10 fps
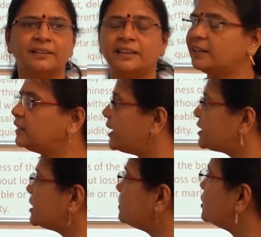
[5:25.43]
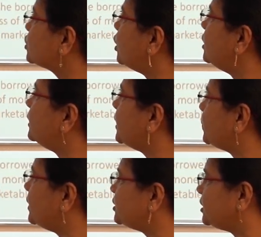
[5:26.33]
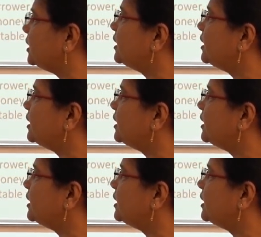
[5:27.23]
The next term is called liquidity.